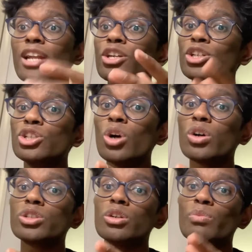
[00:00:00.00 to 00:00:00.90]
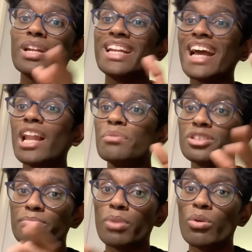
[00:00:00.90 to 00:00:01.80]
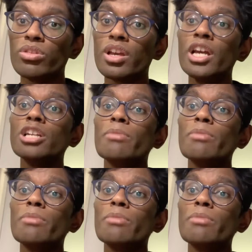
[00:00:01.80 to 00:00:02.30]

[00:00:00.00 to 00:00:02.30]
and a good doctor will need elements of both